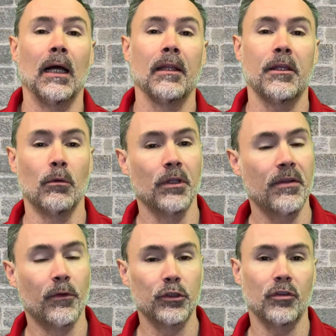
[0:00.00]
The only
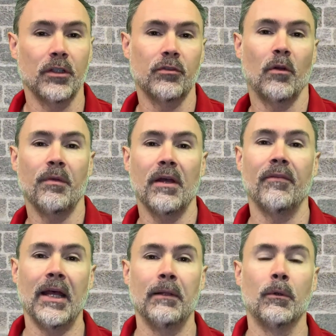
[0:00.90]
version that's gonna be
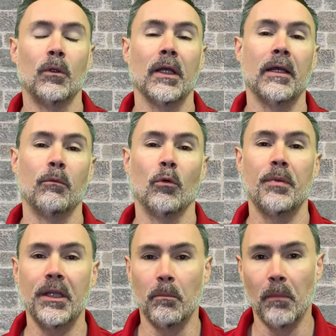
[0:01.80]
available, it will
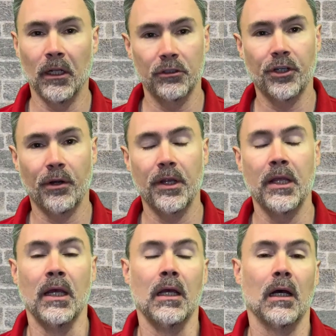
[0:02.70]
be the
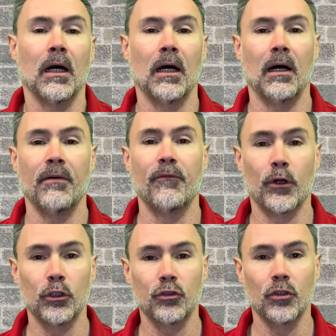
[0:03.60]
military
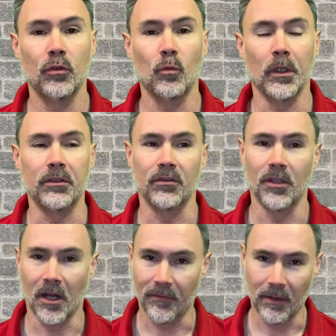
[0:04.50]
version, which is
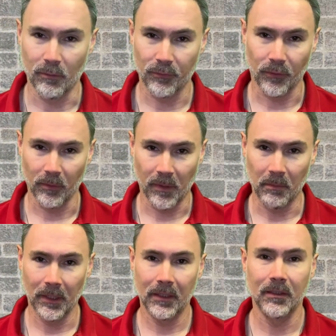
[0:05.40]
not available for the
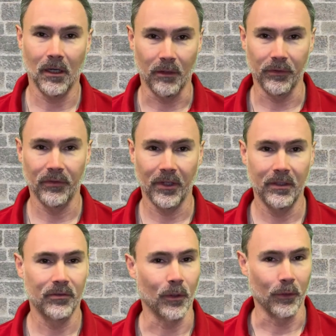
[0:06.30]
public, obviously,
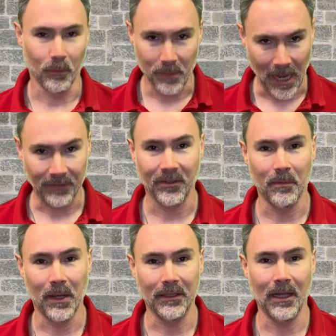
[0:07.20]
so don't be asking
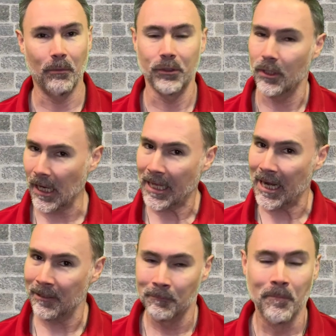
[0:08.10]
about that one, you can't get
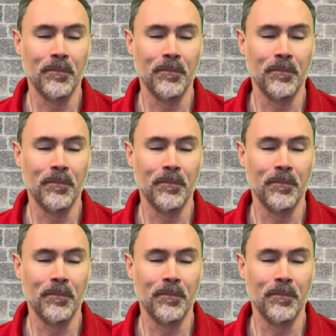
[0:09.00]
it.